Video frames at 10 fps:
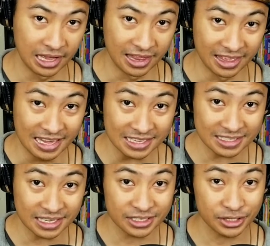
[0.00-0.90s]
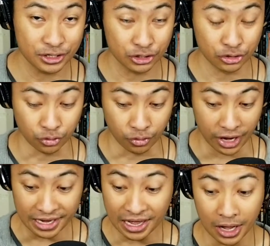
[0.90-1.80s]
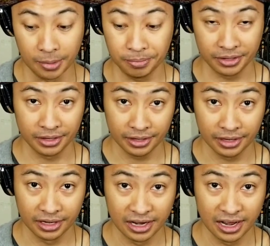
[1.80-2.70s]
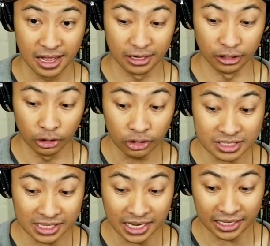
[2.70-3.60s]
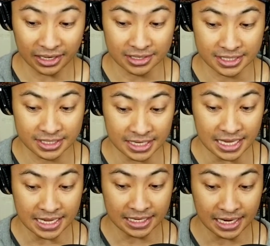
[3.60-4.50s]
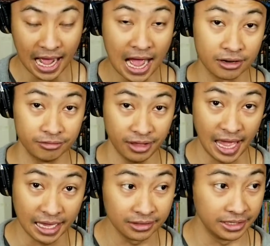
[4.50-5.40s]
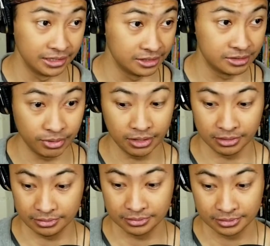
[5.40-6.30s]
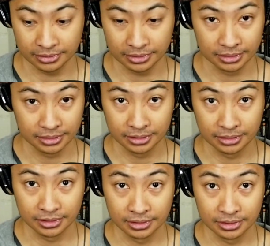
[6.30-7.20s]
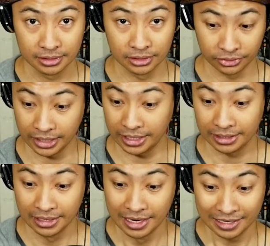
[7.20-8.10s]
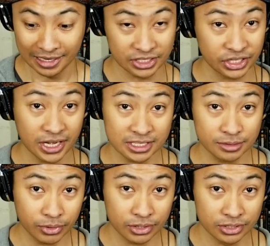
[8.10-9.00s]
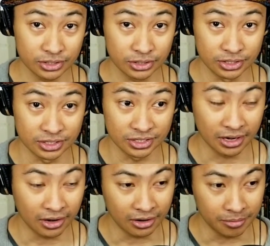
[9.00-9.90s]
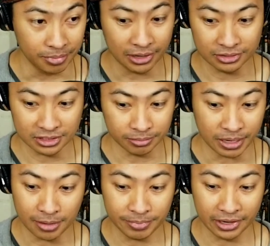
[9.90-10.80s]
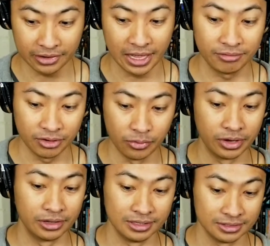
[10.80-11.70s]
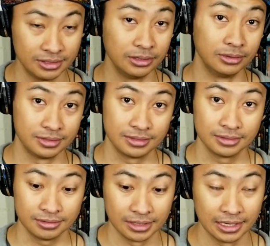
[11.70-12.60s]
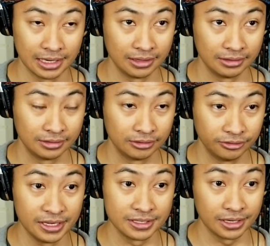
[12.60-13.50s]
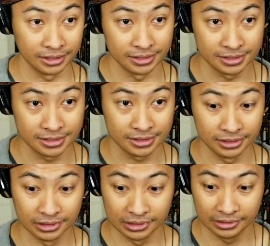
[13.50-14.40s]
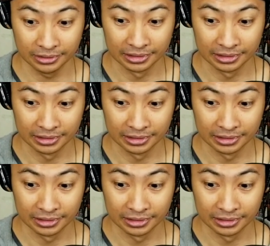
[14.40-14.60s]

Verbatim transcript: this straight up looks like a scene out of Aliens, bro. Okay, like chest bursters are about to pop out of every one of these dudes right now. Face huggers, you know?